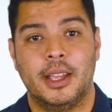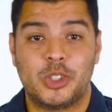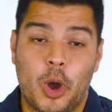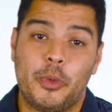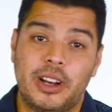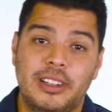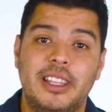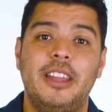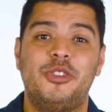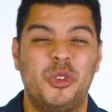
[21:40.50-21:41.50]
So I want to
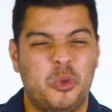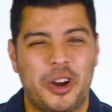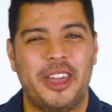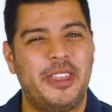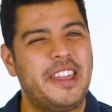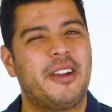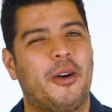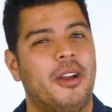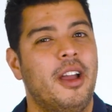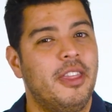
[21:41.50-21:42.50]
lead you in what I think
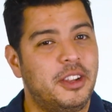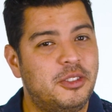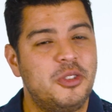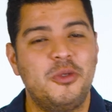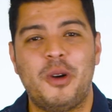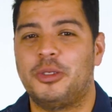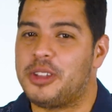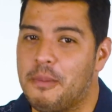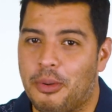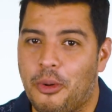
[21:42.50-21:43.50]
are the two
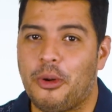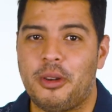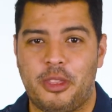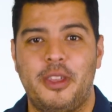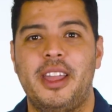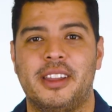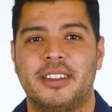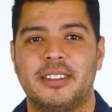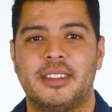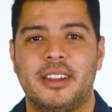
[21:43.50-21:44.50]
most important
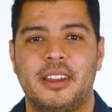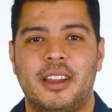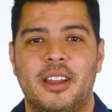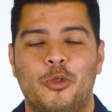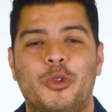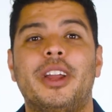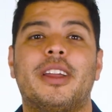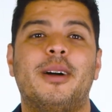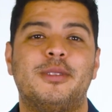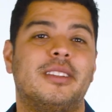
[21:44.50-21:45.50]
things when it
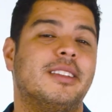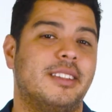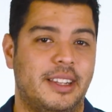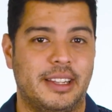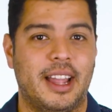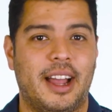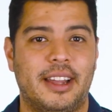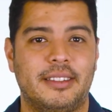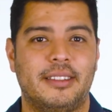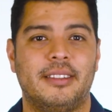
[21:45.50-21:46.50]
comes to listening to
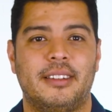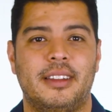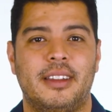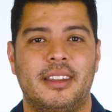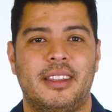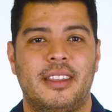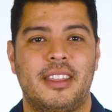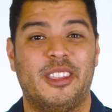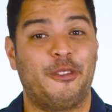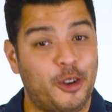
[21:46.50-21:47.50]
God.
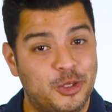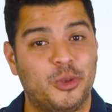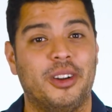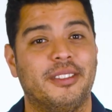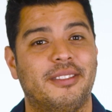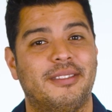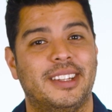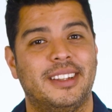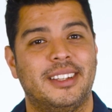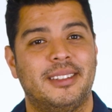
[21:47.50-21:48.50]
The first one
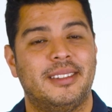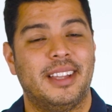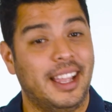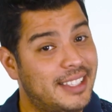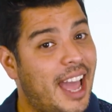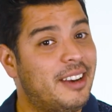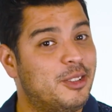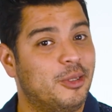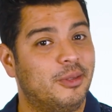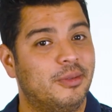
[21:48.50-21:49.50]
is
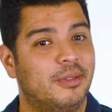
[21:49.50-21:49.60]
attitude.